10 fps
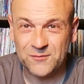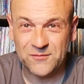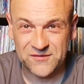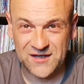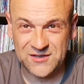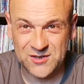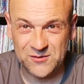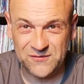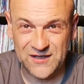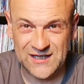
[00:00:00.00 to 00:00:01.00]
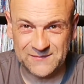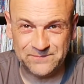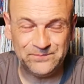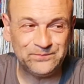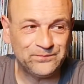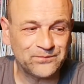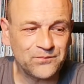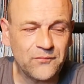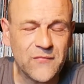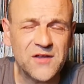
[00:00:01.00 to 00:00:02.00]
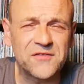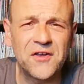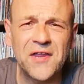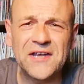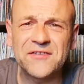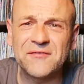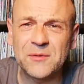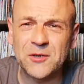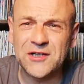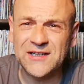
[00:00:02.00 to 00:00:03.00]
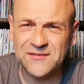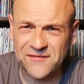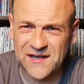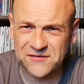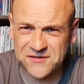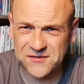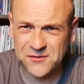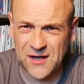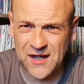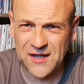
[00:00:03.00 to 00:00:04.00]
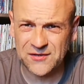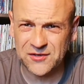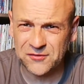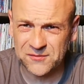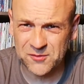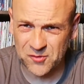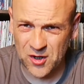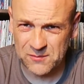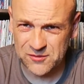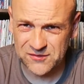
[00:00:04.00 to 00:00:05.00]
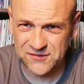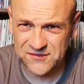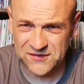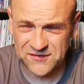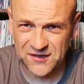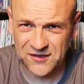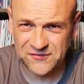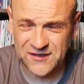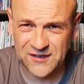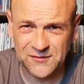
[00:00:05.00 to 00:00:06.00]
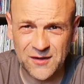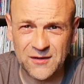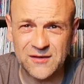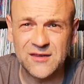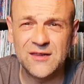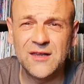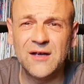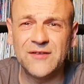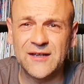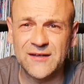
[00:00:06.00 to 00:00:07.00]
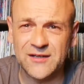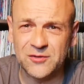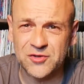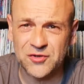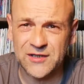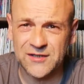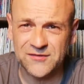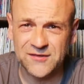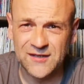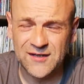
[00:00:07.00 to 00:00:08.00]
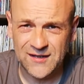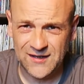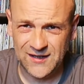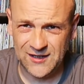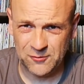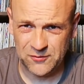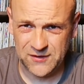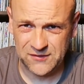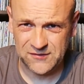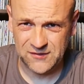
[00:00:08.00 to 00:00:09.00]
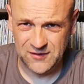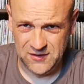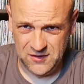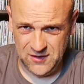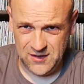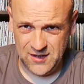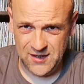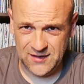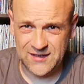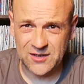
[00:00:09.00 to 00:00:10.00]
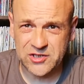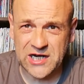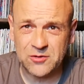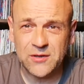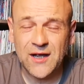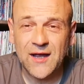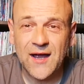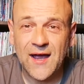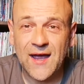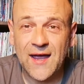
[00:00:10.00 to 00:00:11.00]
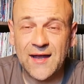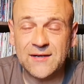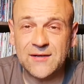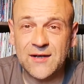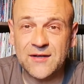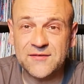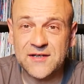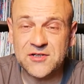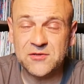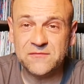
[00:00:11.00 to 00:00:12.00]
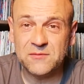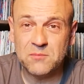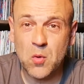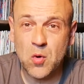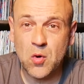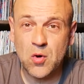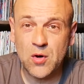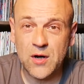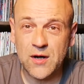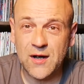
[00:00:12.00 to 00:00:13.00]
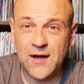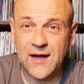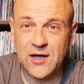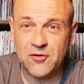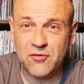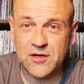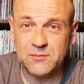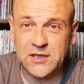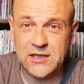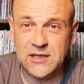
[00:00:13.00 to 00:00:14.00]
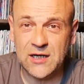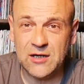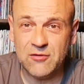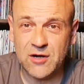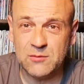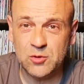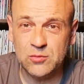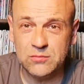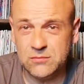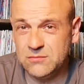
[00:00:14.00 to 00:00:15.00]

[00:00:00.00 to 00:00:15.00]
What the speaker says: stay tuned for that. So thanks everybody. Thanks to the new subscribers since the last video. Love it that you join us here on this little channel. And stay tuned for more incredibly incredible